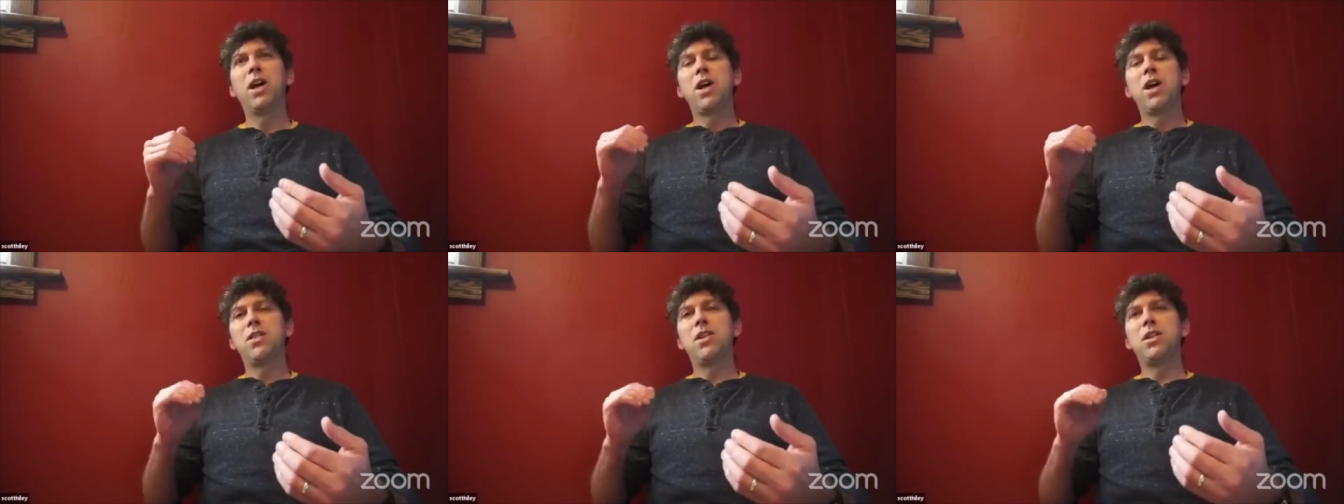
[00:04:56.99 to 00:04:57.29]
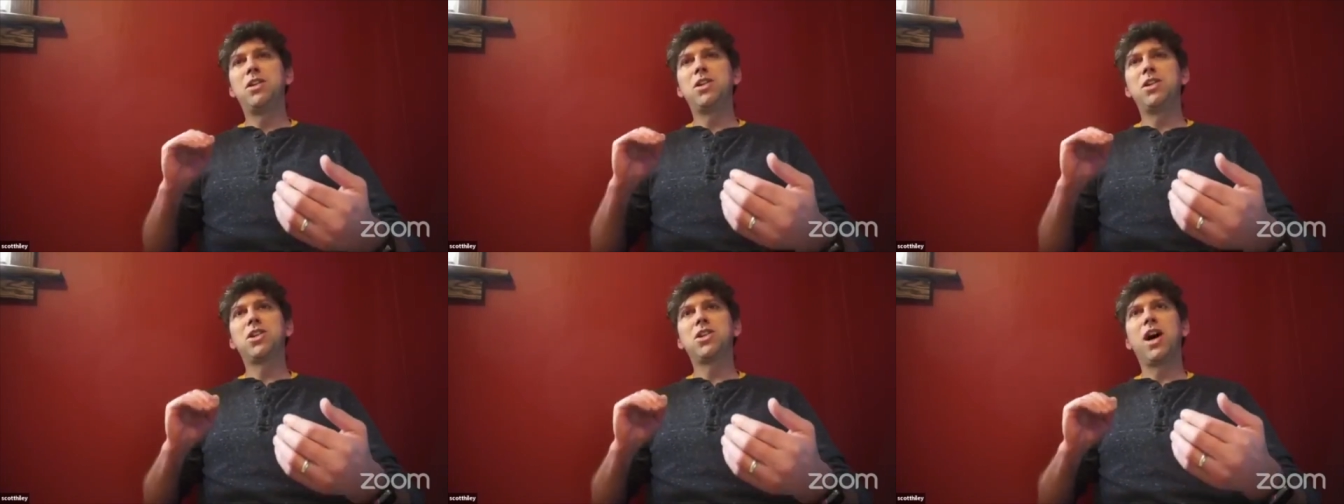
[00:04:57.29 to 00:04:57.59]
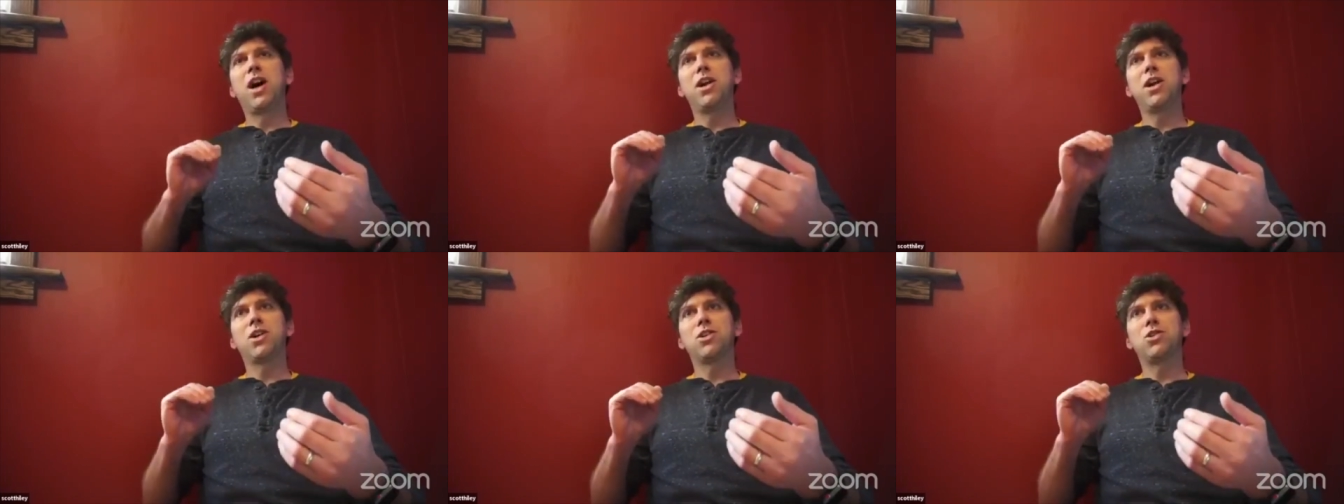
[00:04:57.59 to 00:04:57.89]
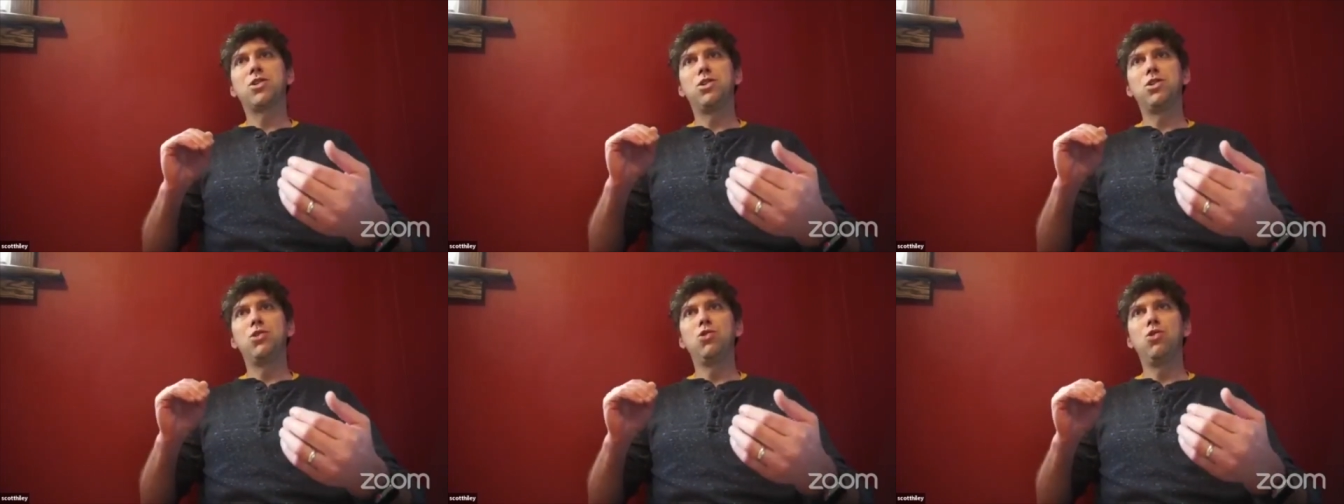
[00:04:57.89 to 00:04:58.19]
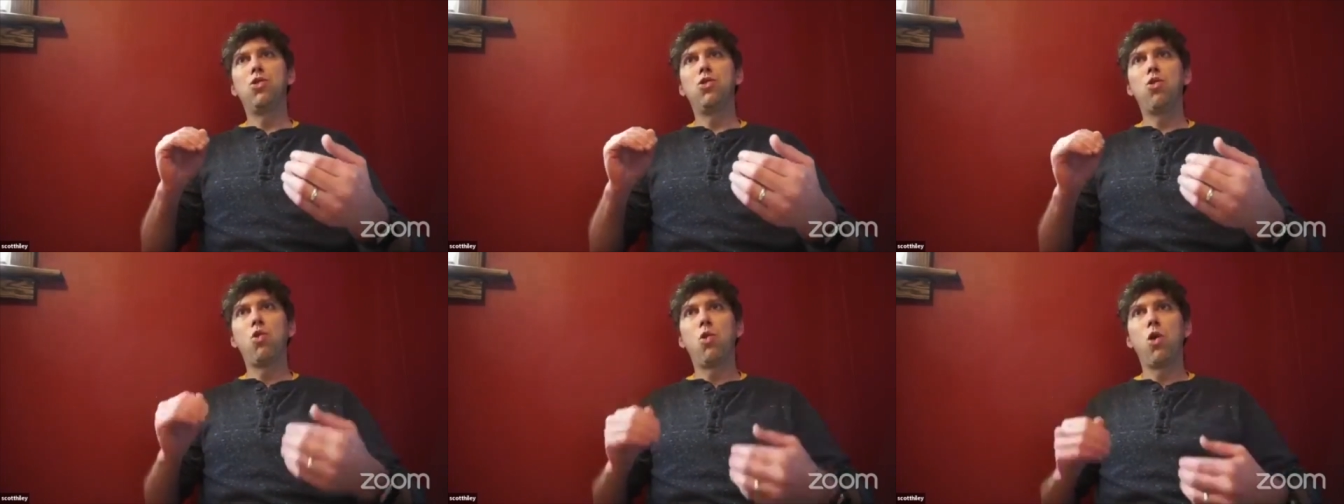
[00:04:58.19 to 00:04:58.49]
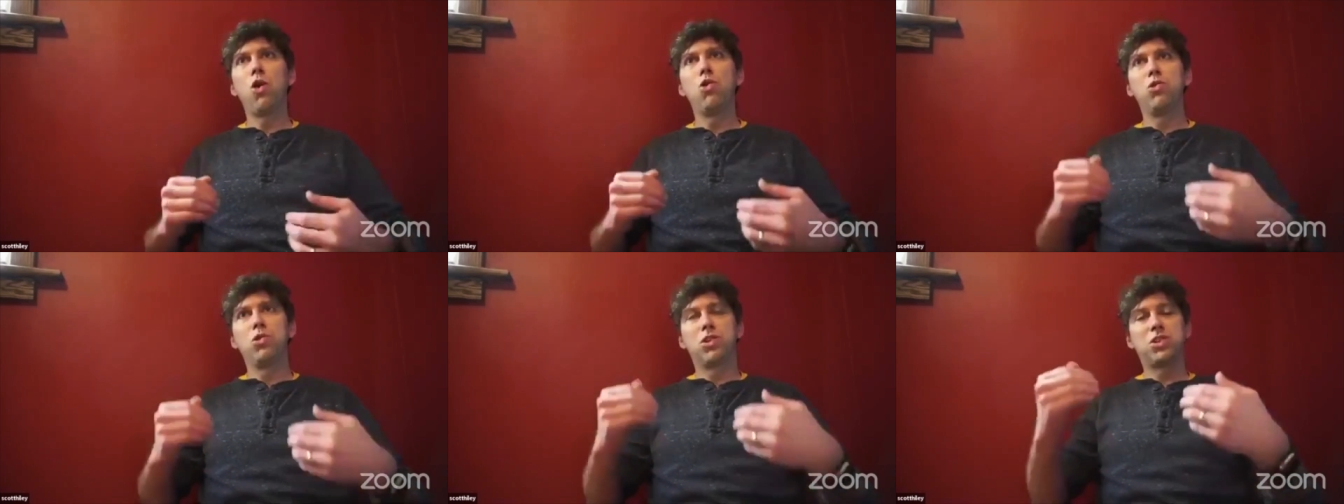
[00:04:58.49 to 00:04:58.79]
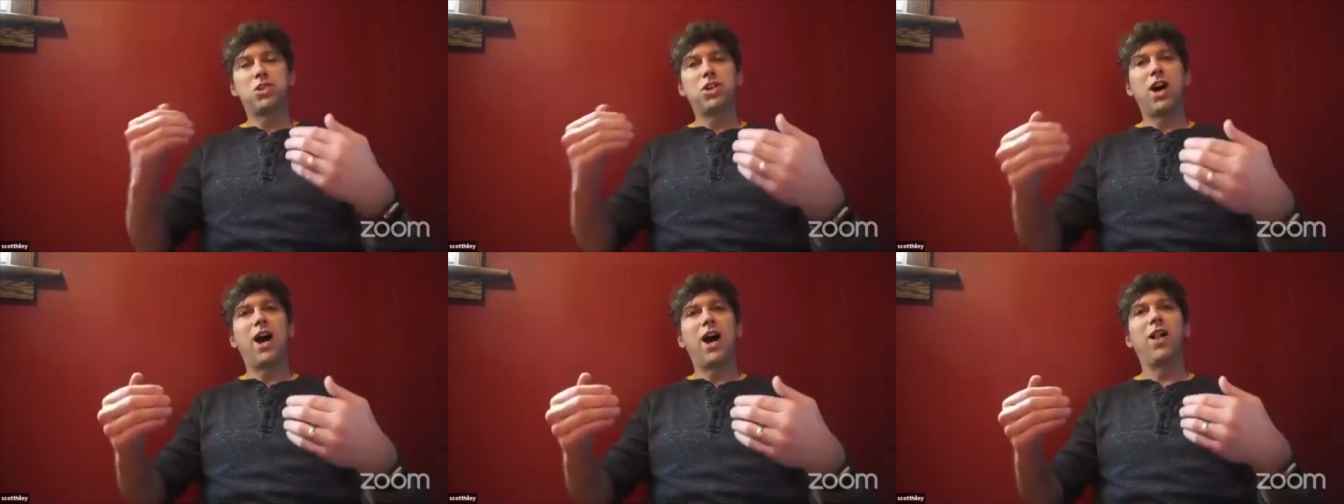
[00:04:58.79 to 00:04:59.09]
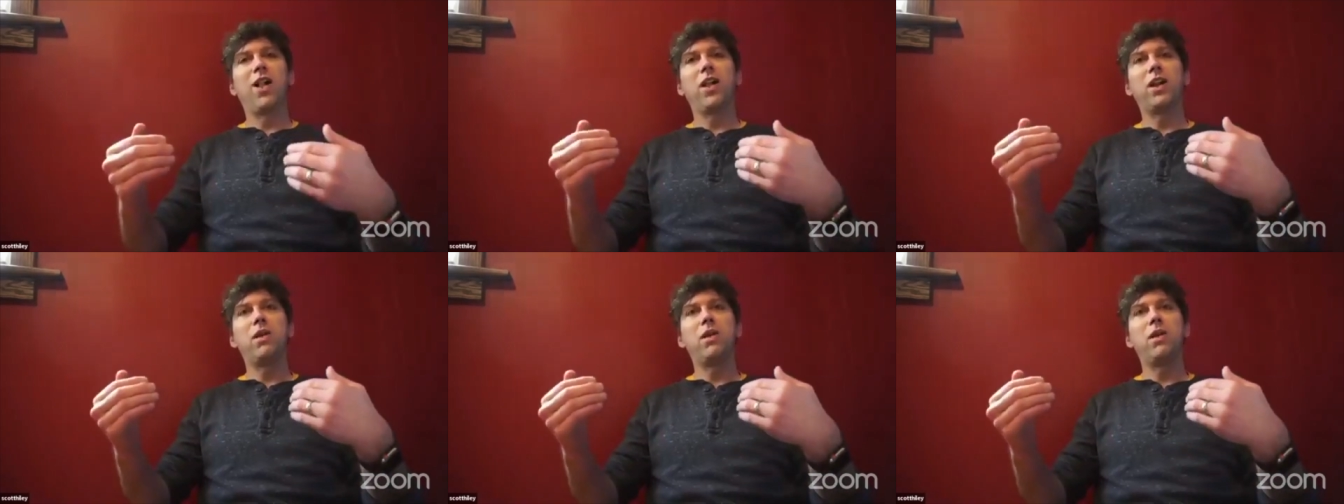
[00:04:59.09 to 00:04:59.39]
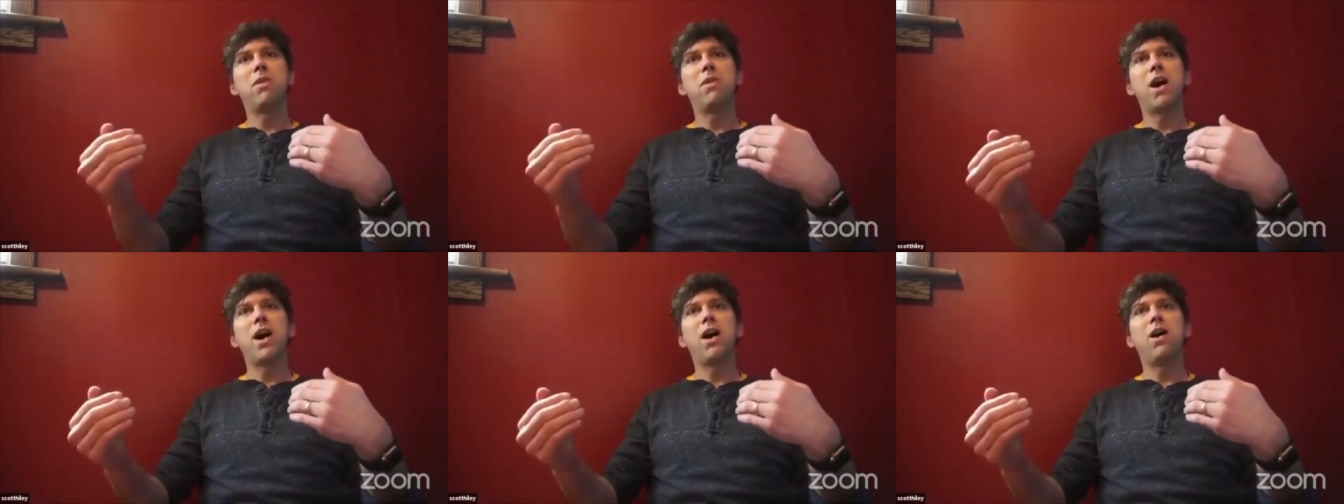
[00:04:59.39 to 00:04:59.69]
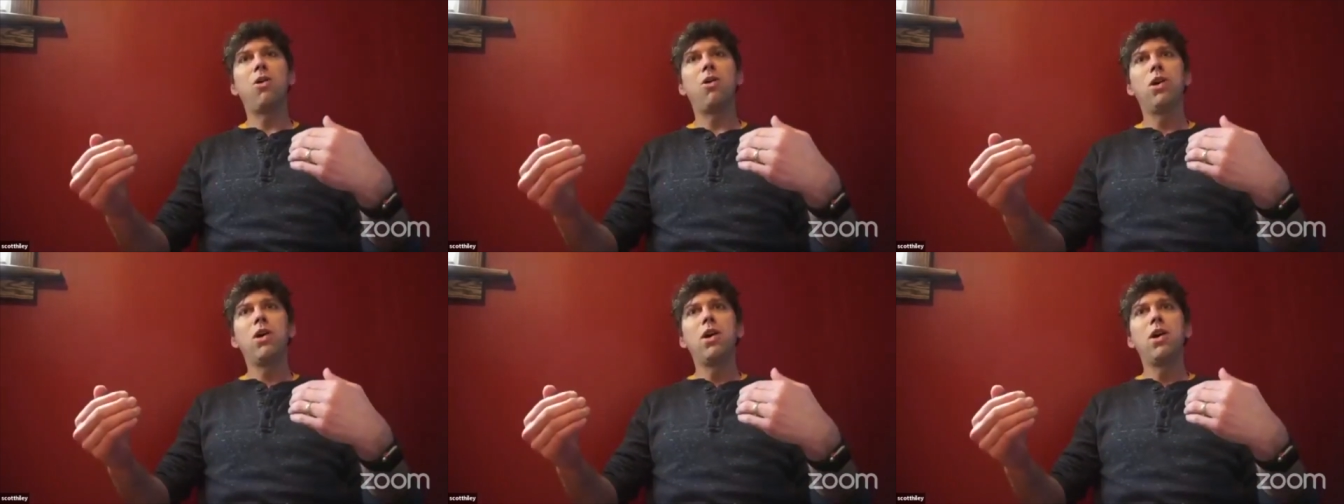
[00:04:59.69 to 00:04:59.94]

the desire to quote Stalin and Mao